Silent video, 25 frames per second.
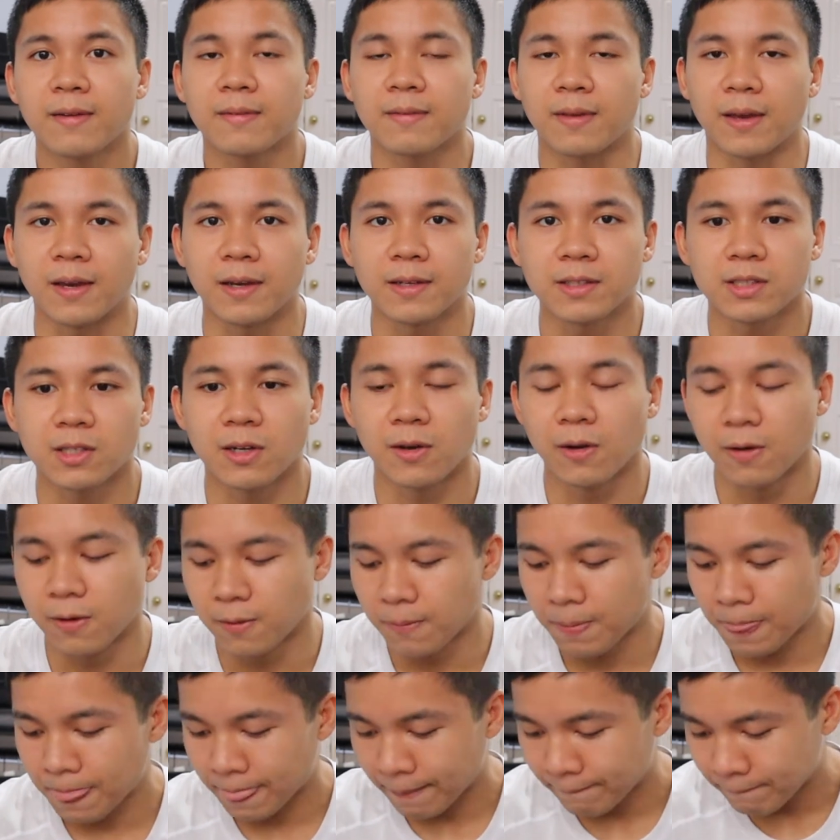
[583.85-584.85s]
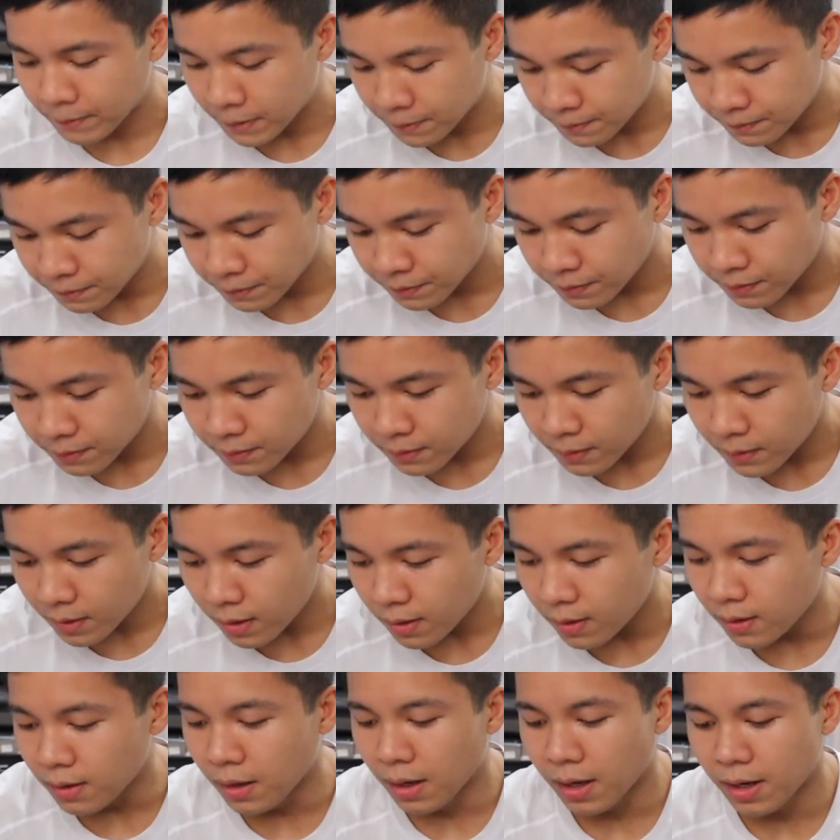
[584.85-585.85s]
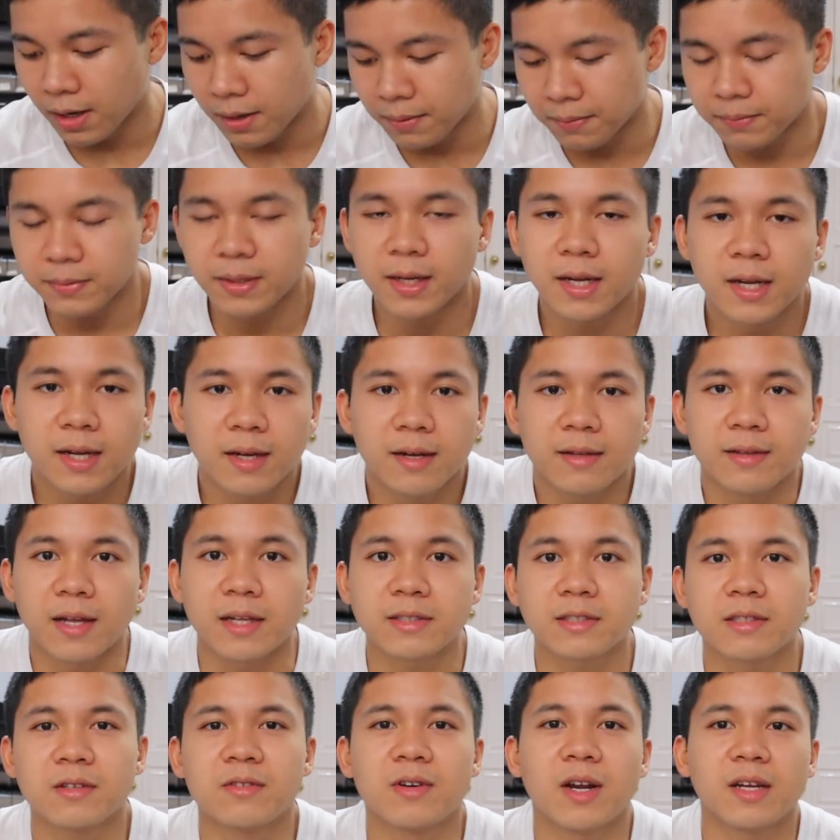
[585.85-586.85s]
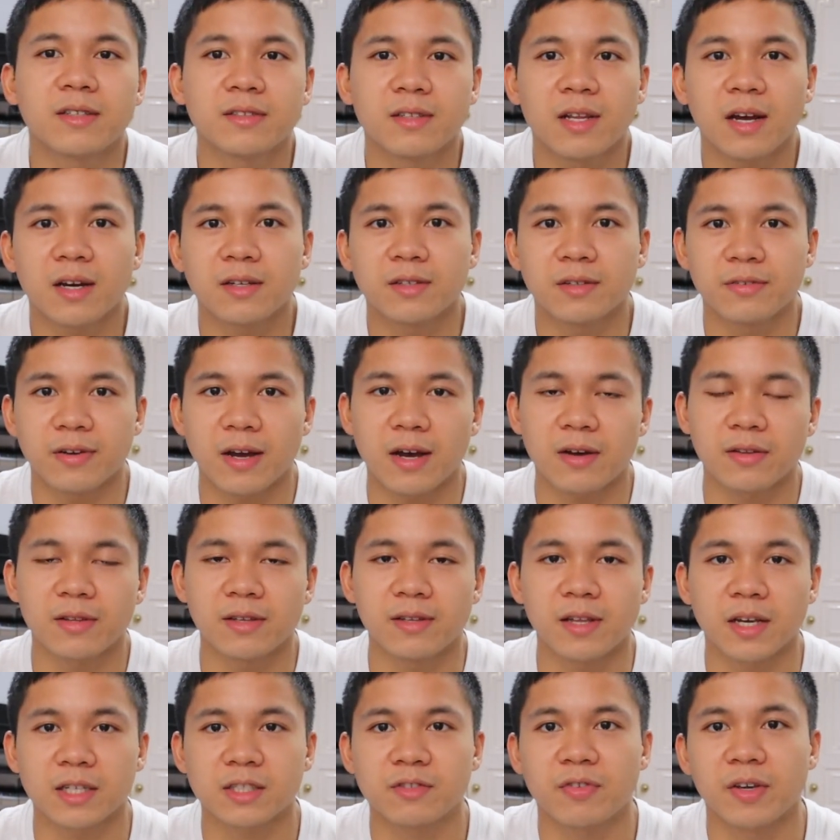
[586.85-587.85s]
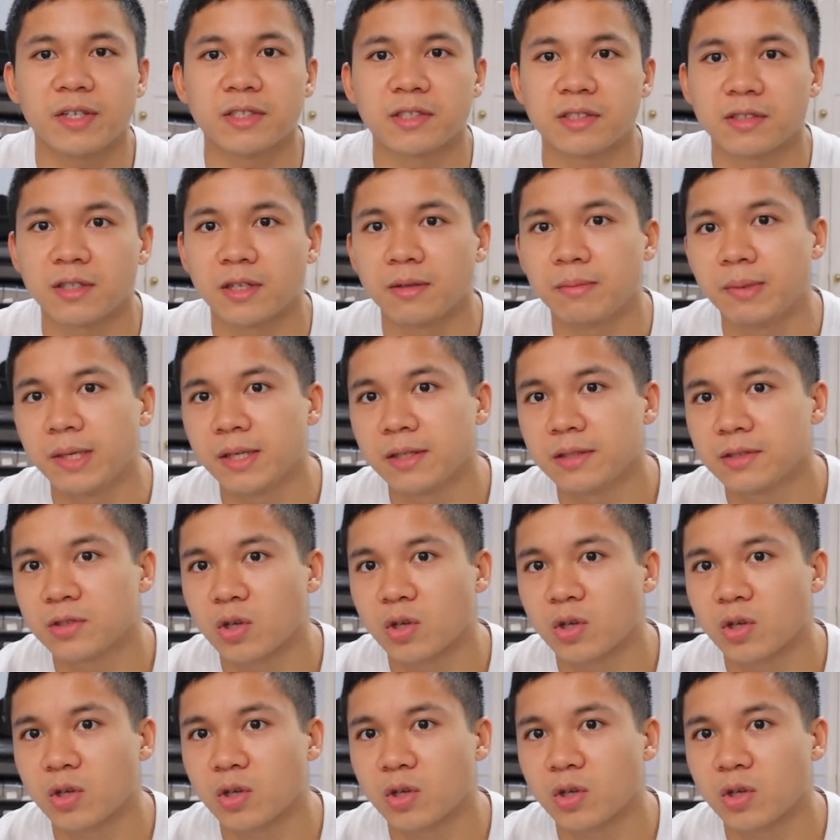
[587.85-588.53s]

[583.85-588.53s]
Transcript: Okay, so that's the rundown of how the next phase is going to be.